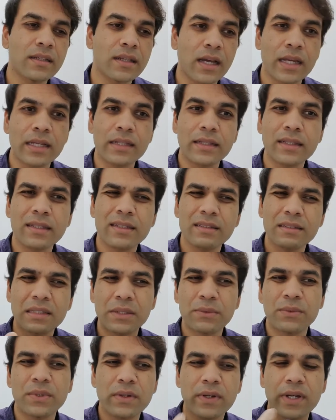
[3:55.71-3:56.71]
I think
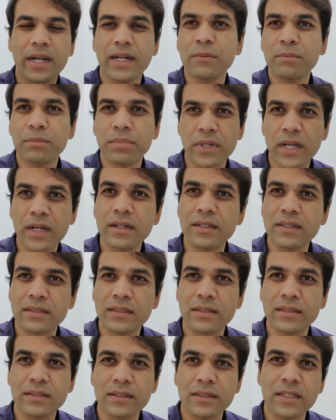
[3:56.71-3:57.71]
they would have had a prior
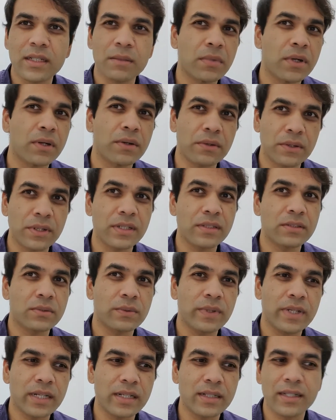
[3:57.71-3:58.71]
discussion about
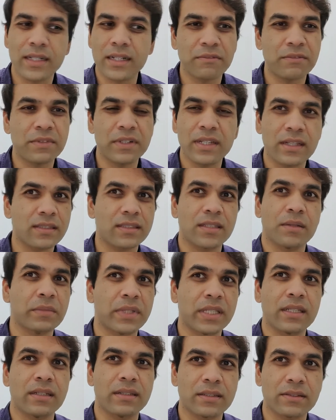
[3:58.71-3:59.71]
Roosevelt and FDR.
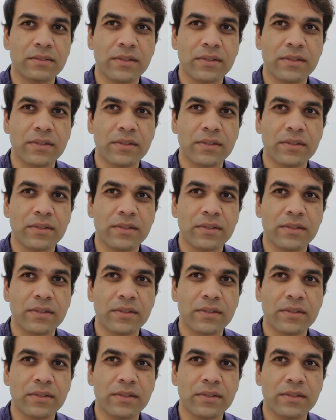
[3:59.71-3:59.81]
Something is